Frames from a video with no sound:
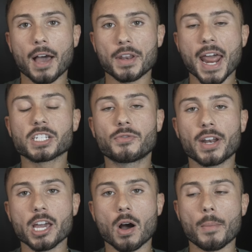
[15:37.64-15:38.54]
Now, the next
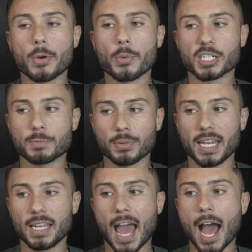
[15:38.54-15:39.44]
video, I'm going to
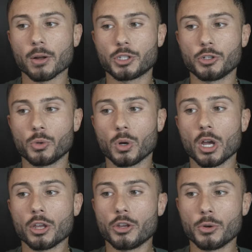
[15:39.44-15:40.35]
explain how to
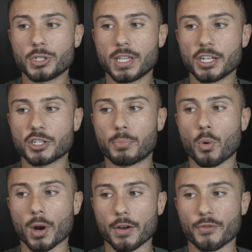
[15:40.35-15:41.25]
use these
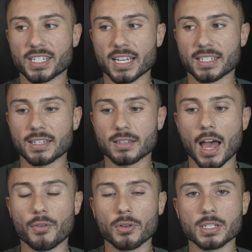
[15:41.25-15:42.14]
support and resistance
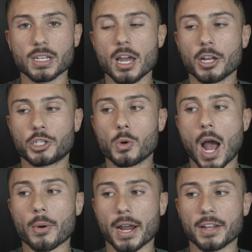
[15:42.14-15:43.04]
levels to
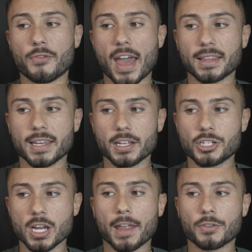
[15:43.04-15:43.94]
our
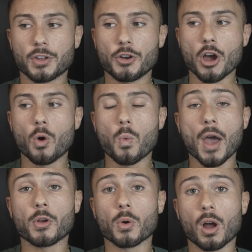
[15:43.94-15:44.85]
advantage and to know
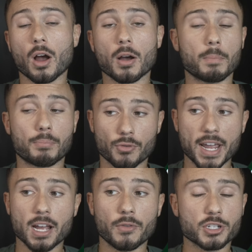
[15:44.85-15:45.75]
whether a
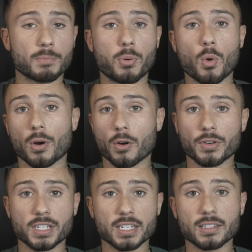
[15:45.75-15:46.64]
break of a support or a
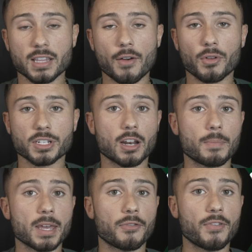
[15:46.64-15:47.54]
resistance level is going to
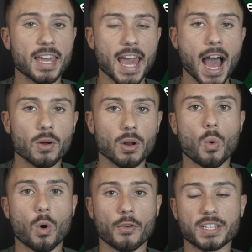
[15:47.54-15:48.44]
be a fake out
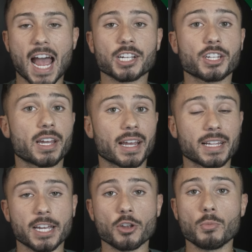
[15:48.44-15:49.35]
or if it's actually going to
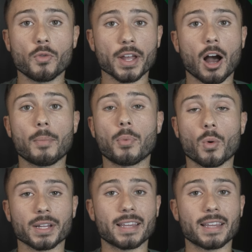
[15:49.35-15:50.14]
continue moving up or